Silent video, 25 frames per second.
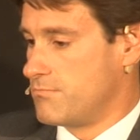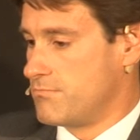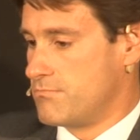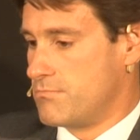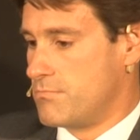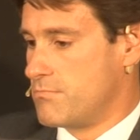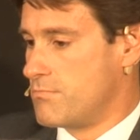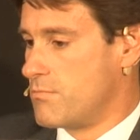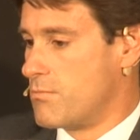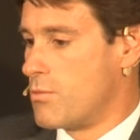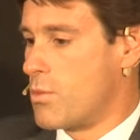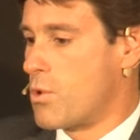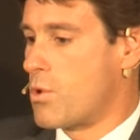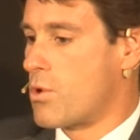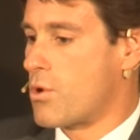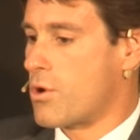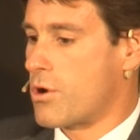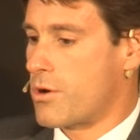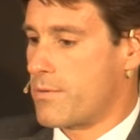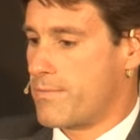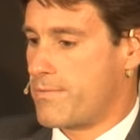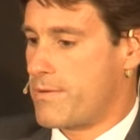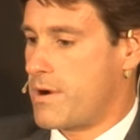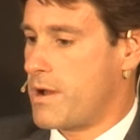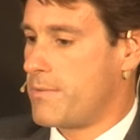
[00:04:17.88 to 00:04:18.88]

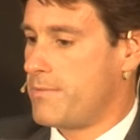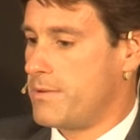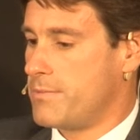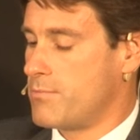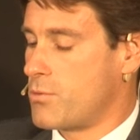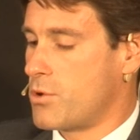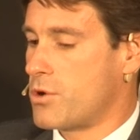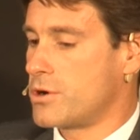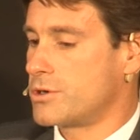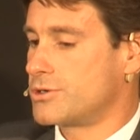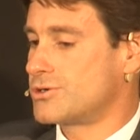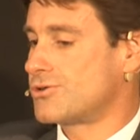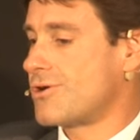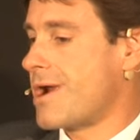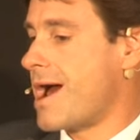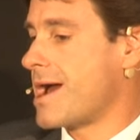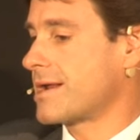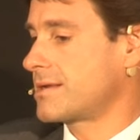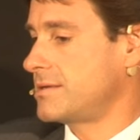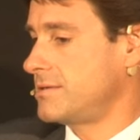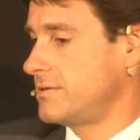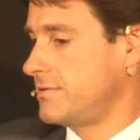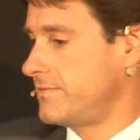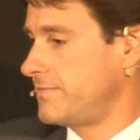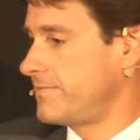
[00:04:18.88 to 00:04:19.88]
more
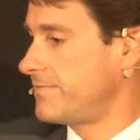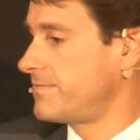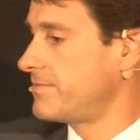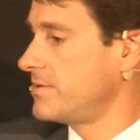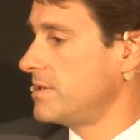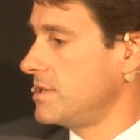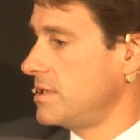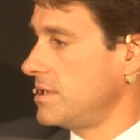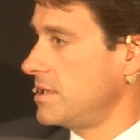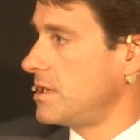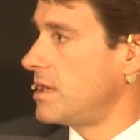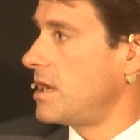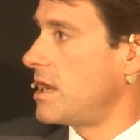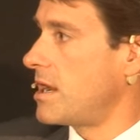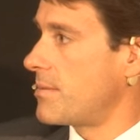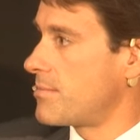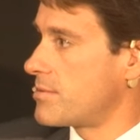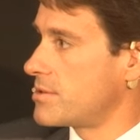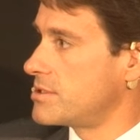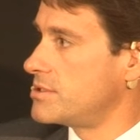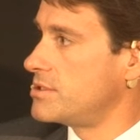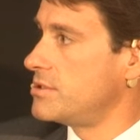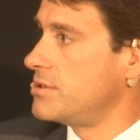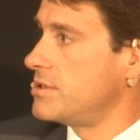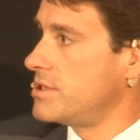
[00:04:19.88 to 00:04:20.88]
attractive
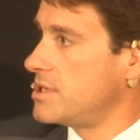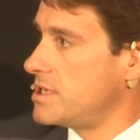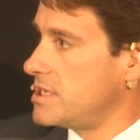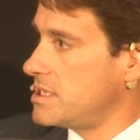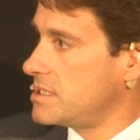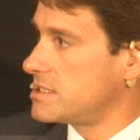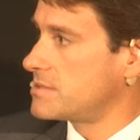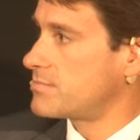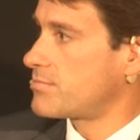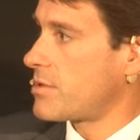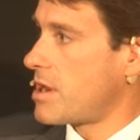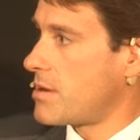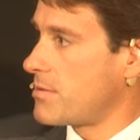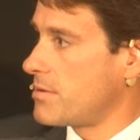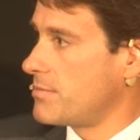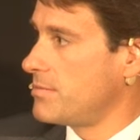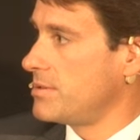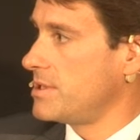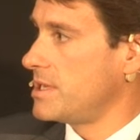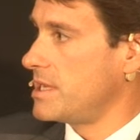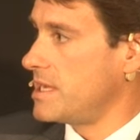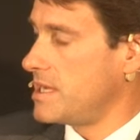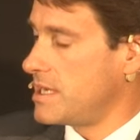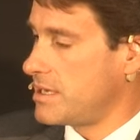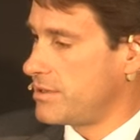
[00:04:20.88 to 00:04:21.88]
opportunities
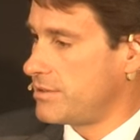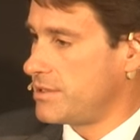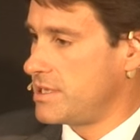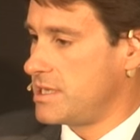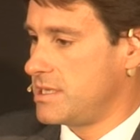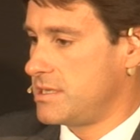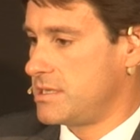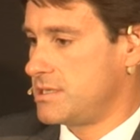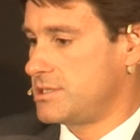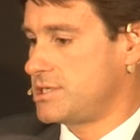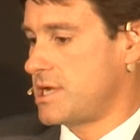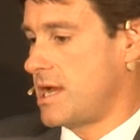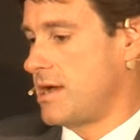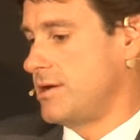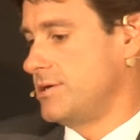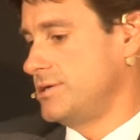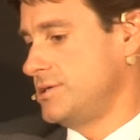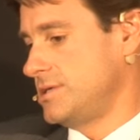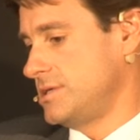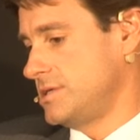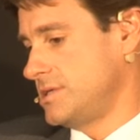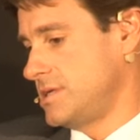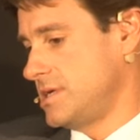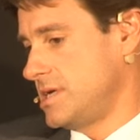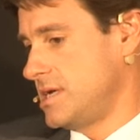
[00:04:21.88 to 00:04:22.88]
probably in Italy. The
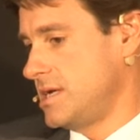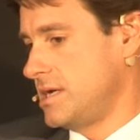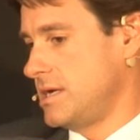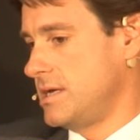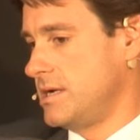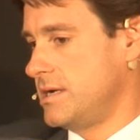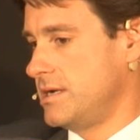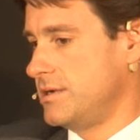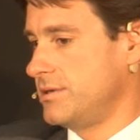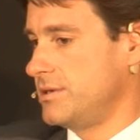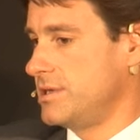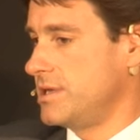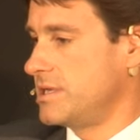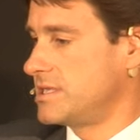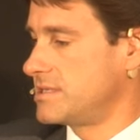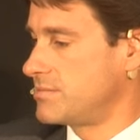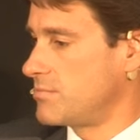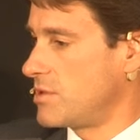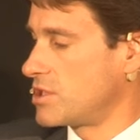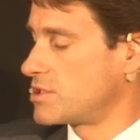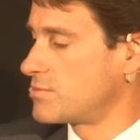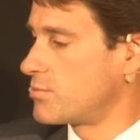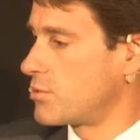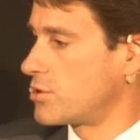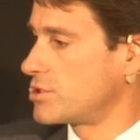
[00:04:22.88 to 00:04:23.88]
challenge is that in Italy it's
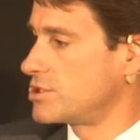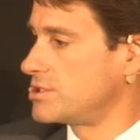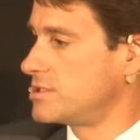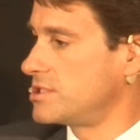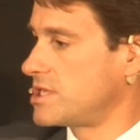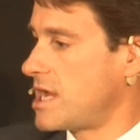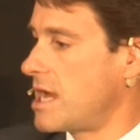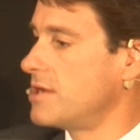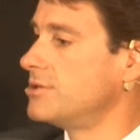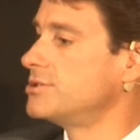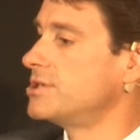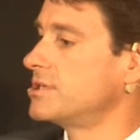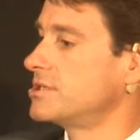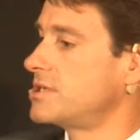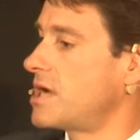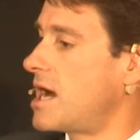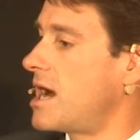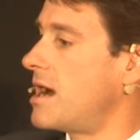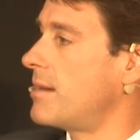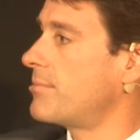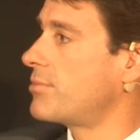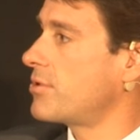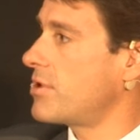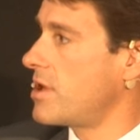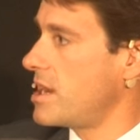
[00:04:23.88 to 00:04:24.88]
much more challenging to
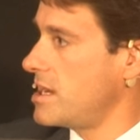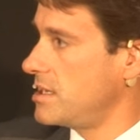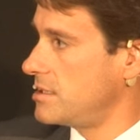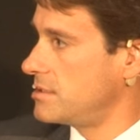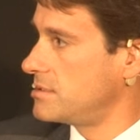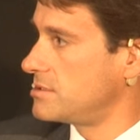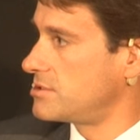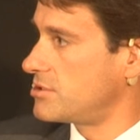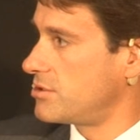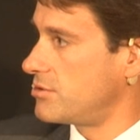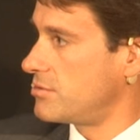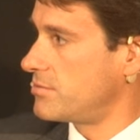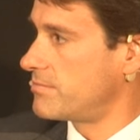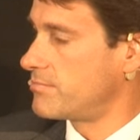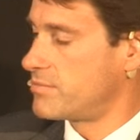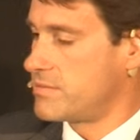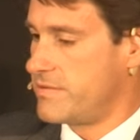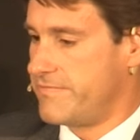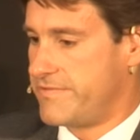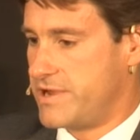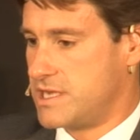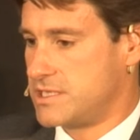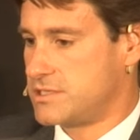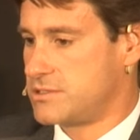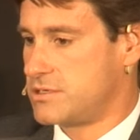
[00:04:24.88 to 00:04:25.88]
operate, and so
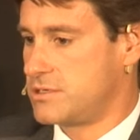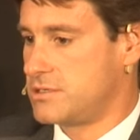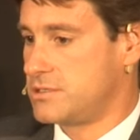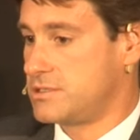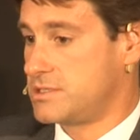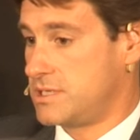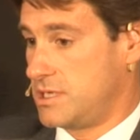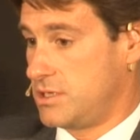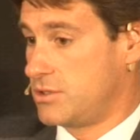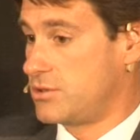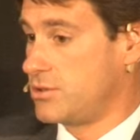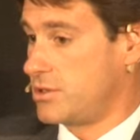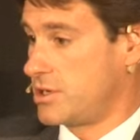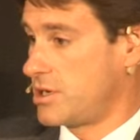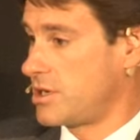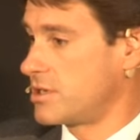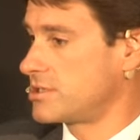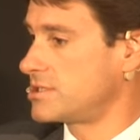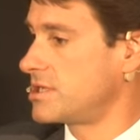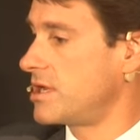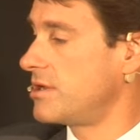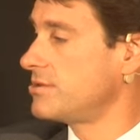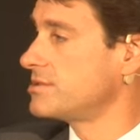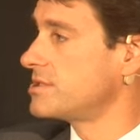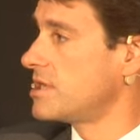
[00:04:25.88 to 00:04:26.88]
investors, including
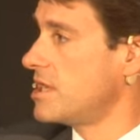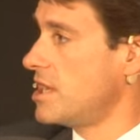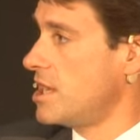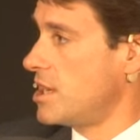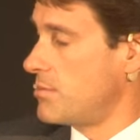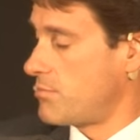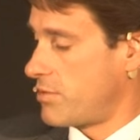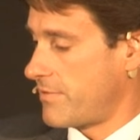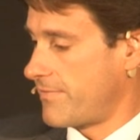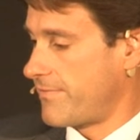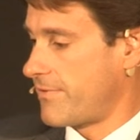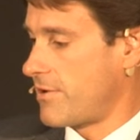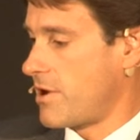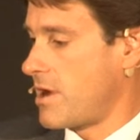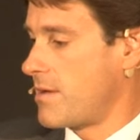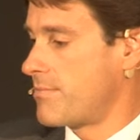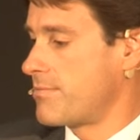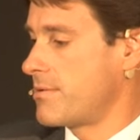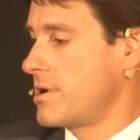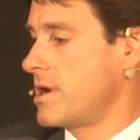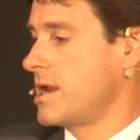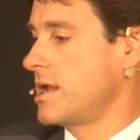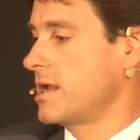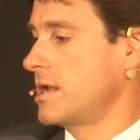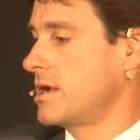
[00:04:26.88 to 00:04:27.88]
ourselves, prefer
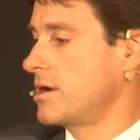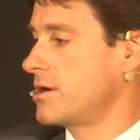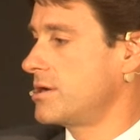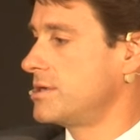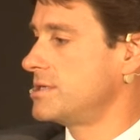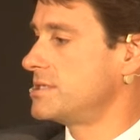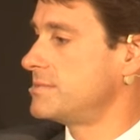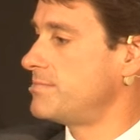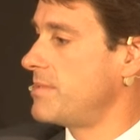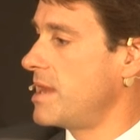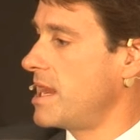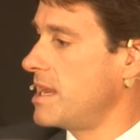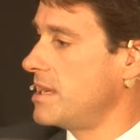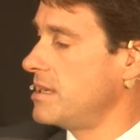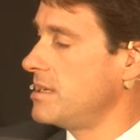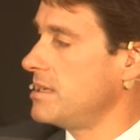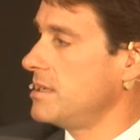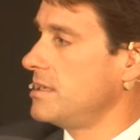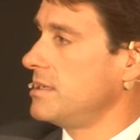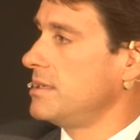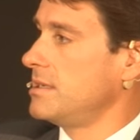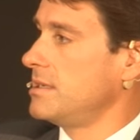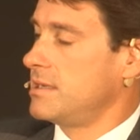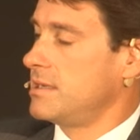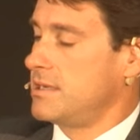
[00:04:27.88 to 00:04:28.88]
operating here in Spain.
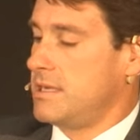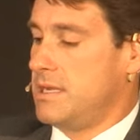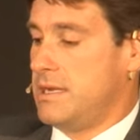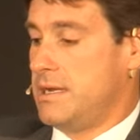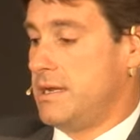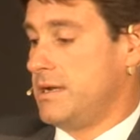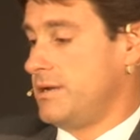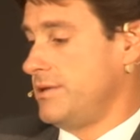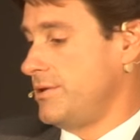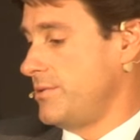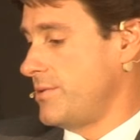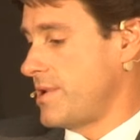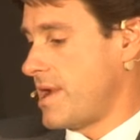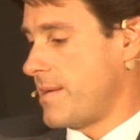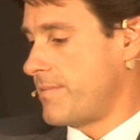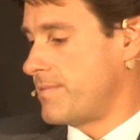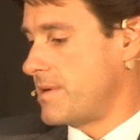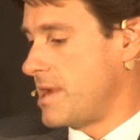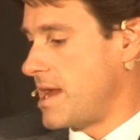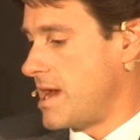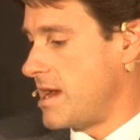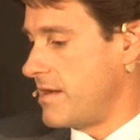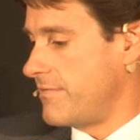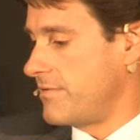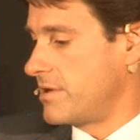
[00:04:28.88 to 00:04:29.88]
In Italy we
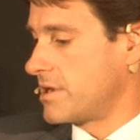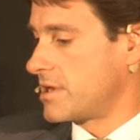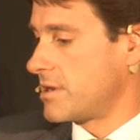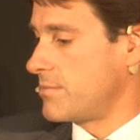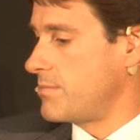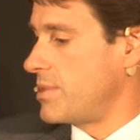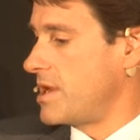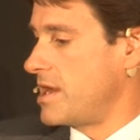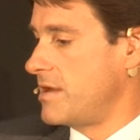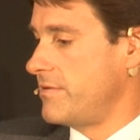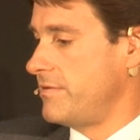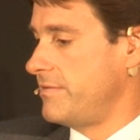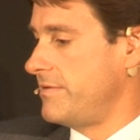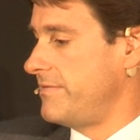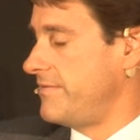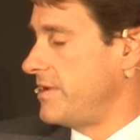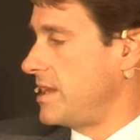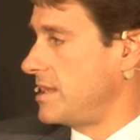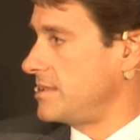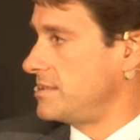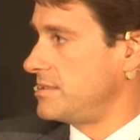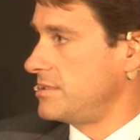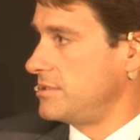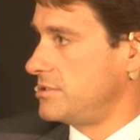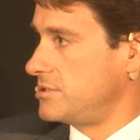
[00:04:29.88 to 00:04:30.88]
happen to have a competitive
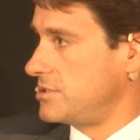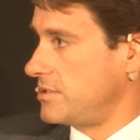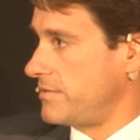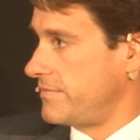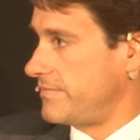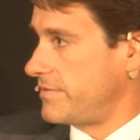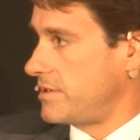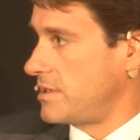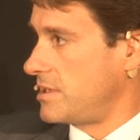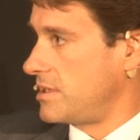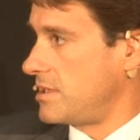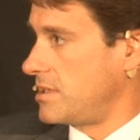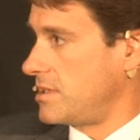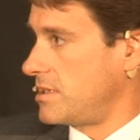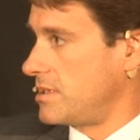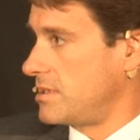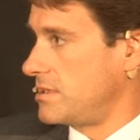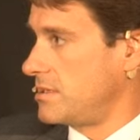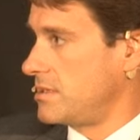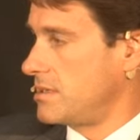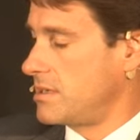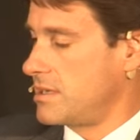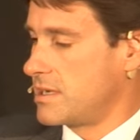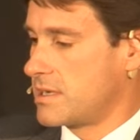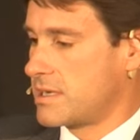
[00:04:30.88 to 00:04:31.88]
advantage of
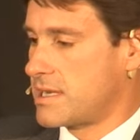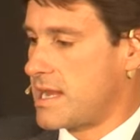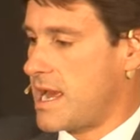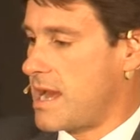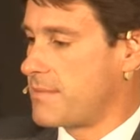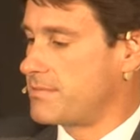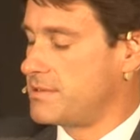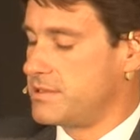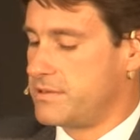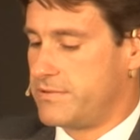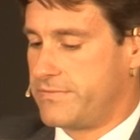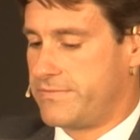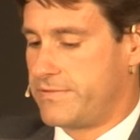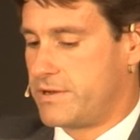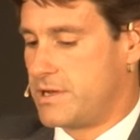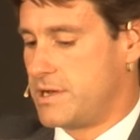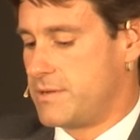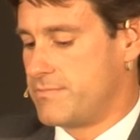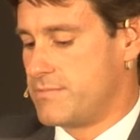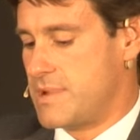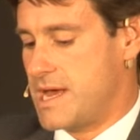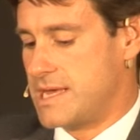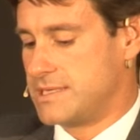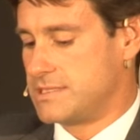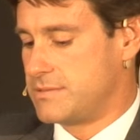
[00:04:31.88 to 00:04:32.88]
a captive
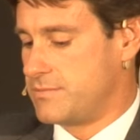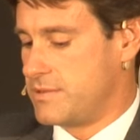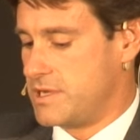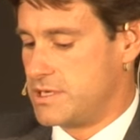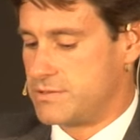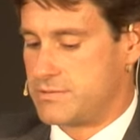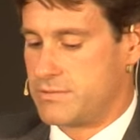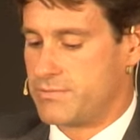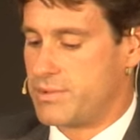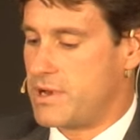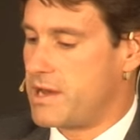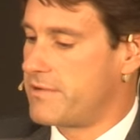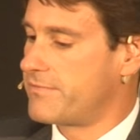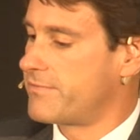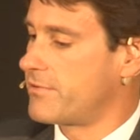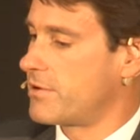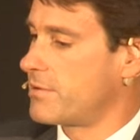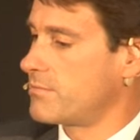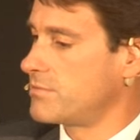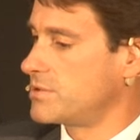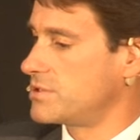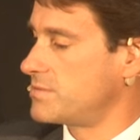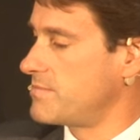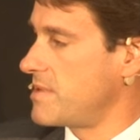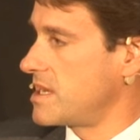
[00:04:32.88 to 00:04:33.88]
asset management
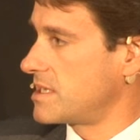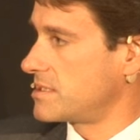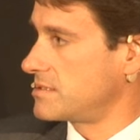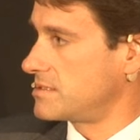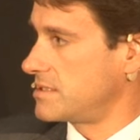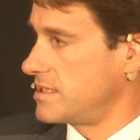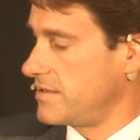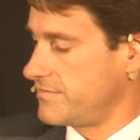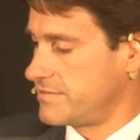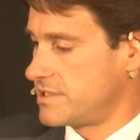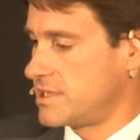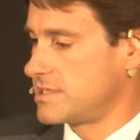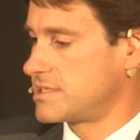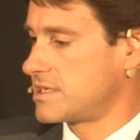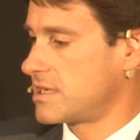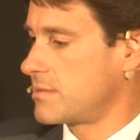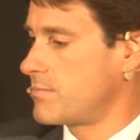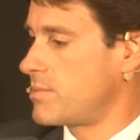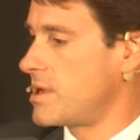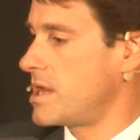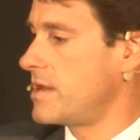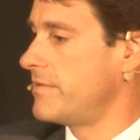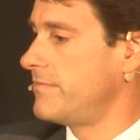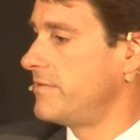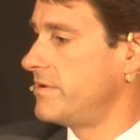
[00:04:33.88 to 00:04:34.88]
platform, which gives us a
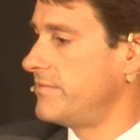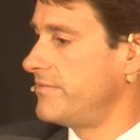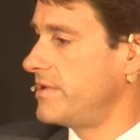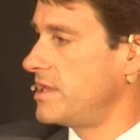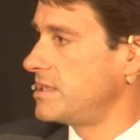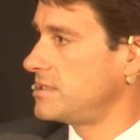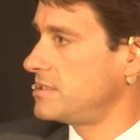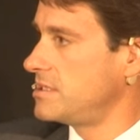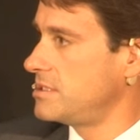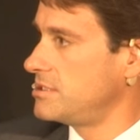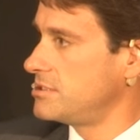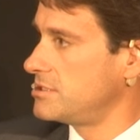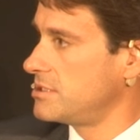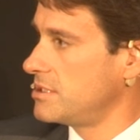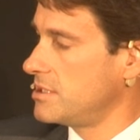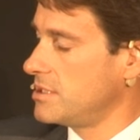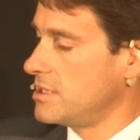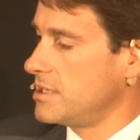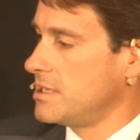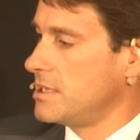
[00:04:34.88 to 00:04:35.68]
competitive advantage.